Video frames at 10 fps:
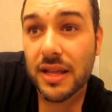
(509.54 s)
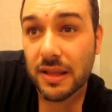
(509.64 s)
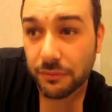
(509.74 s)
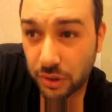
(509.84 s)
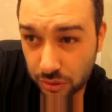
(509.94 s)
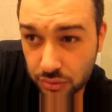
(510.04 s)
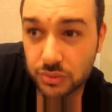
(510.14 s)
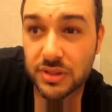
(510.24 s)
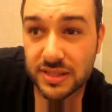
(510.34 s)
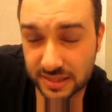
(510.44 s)
I've got a
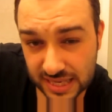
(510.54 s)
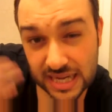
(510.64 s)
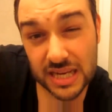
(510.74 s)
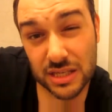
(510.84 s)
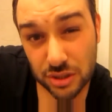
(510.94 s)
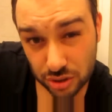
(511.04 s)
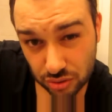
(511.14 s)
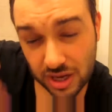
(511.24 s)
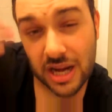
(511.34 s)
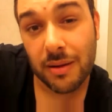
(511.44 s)
good steady
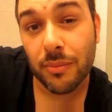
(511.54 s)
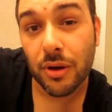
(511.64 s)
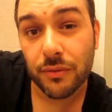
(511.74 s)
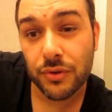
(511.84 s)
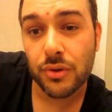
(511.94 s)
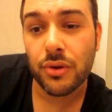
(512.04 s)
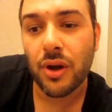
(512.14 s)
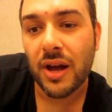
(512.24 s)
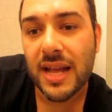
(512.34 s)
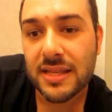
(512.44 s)
stream of you
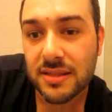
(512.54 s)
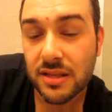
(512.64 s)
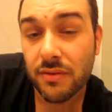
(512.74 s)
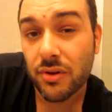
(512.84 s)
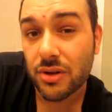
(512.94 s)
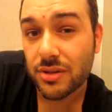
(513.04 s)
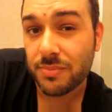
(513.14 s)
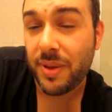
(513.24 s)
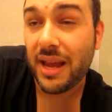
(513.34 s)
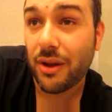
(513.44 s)
guys that have crossed
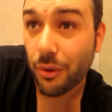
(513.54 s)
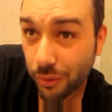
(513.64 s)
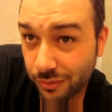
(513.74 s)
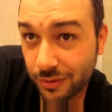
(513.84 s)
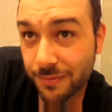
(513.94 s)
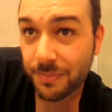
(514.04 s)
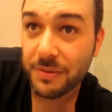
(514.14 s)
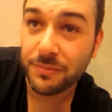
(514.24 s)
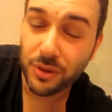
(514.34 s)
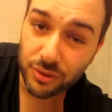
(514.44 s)
back over from the
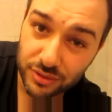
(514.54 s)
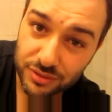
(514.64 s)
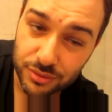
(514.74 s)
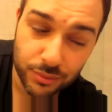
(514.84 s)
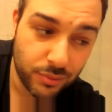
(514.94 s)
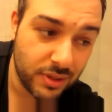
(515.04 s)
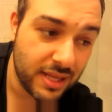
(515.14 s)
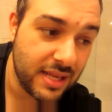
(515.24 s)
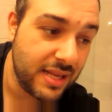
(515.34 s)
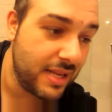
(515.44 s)
vlog to
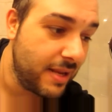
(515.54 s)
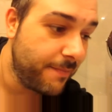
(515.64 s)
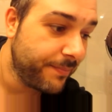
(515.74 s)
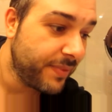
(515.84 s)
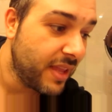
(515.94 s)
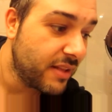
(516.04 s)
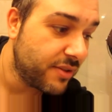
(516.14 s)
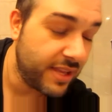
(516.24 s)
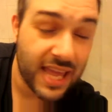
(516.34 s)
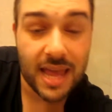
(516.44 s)

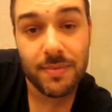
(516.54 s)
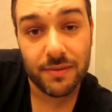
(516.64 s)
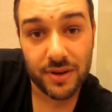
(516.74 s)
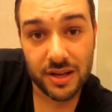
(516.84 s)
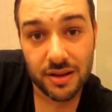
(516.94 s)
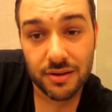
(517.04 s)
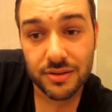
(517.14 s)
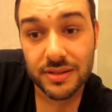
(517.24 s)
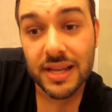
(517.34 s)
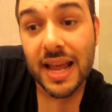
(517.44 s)
the gaming
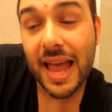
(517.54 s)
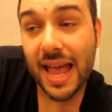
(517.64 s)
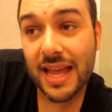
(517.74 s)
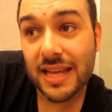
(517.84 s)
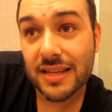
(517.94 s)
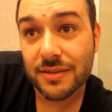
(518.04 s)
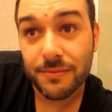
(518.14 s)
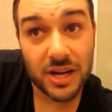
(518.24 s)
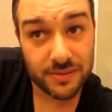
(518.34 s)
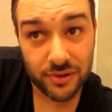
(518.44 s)
videos, and
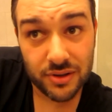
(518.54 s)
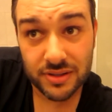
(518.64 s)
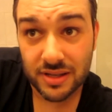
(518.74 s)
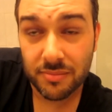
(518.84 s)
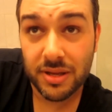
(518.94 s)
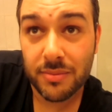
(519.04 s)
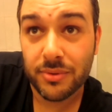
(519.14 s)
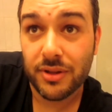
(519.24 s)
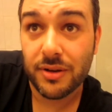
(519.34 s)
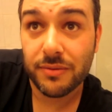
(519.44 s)
vice versa.
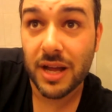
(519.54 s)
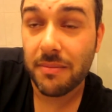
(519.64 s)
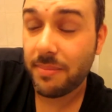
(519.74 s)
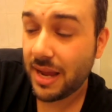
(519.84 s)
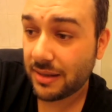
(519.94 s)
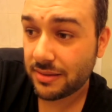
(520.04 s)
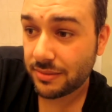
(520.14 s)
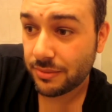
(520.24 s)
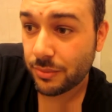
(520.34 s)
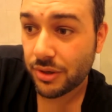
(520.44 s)
People that have come back
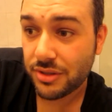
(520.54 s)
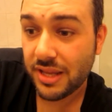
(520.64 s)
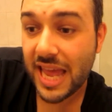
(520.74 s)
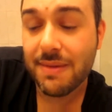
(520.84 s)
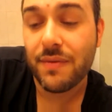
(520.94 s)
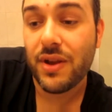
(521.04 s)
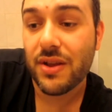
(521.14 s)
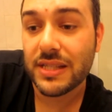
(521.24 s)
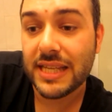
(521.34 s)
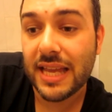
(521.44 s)
to watch the gaming
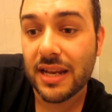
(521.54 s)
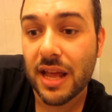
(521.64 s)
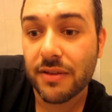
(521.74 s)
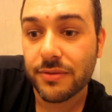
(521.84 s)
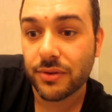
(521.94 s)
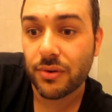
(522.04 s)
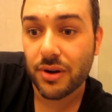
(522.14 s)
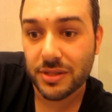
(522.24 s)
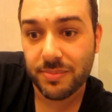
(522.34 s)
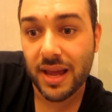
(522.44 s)
videos again have
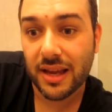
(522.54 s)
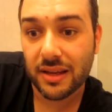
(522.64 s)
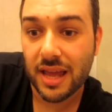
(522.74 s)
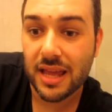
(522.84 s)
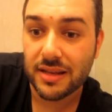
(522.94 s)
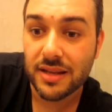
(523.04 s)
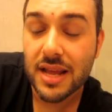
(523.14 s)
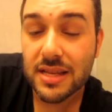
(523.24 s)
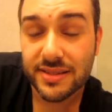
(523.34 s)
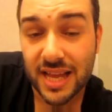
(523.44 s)
crossed back and
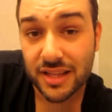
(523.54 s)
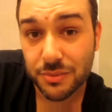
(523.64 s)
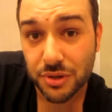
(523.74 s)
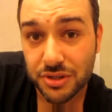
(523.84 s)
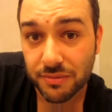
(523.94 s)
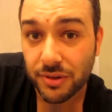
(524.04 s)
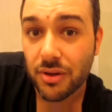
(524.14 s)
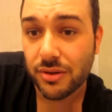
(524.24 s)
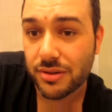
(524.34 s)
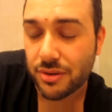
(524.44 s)
started to watch the vlogs.